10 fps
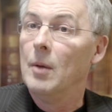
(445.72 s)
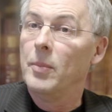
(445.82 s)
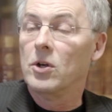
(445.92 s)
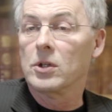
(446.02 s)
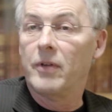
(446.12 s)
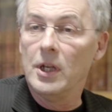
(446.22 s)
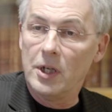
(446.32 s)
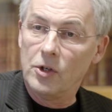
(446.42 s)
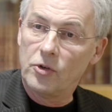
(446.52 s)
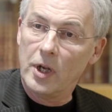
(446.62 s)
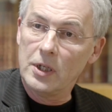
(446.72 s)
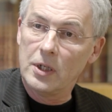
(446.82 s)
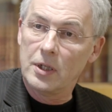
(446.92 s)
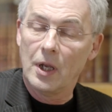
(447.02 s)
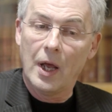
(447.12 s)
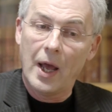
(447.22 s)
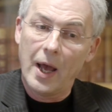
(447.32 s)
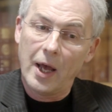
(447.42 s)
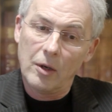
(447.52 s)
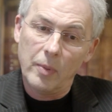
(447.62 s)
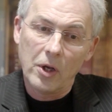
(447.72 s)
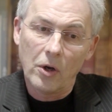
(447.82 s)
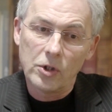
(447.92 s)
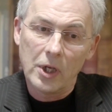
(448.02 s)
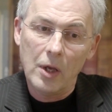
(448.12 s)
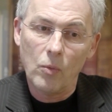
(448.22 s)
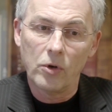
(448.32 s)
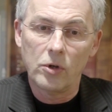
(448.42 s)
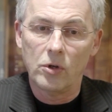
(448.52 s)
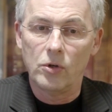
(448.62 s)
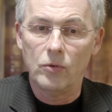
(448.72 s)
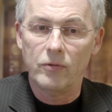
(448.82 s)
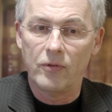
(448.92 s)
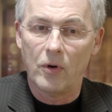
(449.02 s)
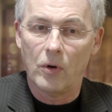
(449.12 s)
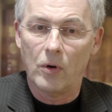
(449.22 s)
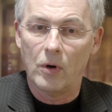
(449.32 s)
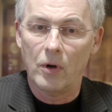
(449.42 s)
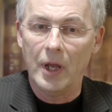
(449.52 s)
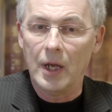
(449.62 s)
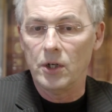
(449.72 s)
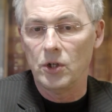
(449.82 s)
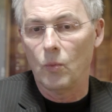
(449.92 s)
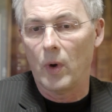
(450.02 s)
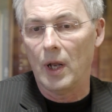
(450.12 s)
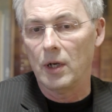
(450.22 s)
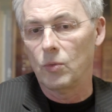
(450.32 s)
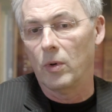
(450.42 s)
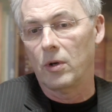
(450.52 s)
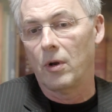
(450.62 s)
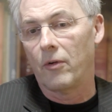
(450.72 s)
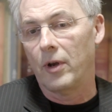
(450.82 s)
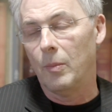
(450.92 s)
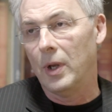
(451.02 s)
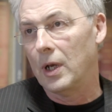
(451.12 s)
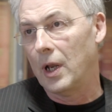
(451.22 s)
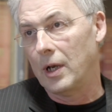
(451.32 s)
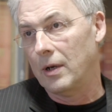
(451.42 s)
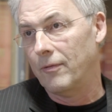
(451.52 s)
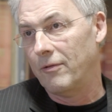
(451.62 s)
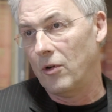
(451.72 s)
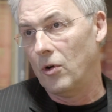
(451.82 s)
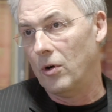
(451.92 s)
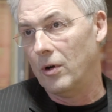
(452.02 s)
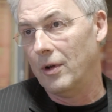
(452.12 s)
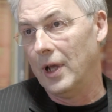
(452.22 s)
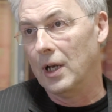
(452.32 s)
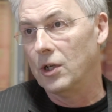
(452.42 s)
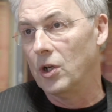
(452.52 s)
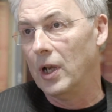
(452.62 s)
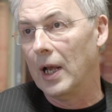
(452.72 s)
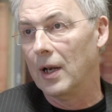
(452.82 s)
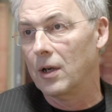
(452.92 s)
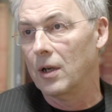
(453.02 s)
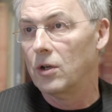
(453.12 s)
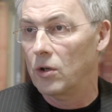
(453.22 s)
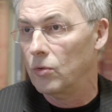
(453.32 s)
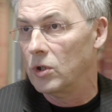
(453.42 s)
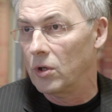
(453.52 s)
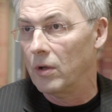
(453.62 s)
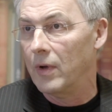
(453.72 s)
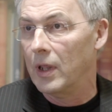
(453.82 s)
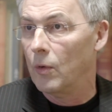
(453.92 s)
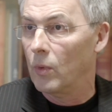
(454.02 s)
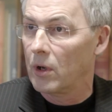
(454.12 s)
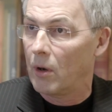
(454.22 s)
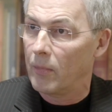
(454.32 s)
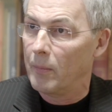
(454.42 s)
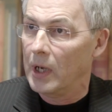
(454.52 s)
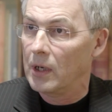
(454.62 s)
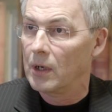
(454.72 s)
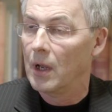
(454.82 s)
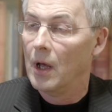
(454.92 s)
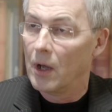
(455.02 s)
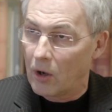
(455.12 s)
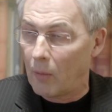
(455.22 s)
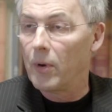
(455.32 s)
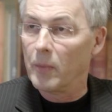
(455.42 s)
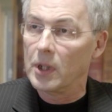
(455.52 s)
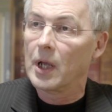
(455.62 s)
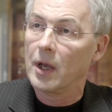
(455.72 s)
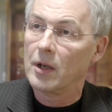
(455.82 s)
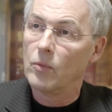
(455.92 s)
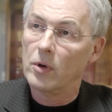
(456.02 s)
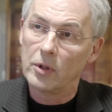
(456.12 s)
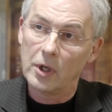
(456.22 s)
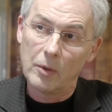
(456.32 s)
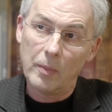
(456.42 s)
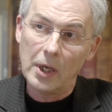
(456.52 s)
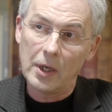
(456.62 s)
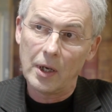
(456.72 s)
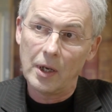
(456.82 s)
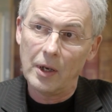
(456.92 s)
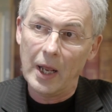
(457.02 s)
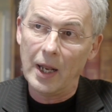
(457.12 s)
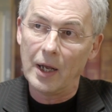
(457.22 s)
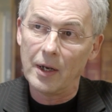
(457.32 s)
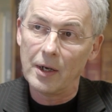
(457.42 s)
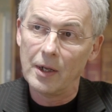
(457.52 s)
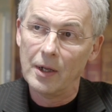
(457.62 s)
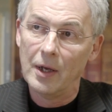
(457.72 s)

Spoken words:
Because of his interests, and because he wanted to do for English in Wales what had already been done for English in England, to do a survey that would complement the kind of work that had been done in England.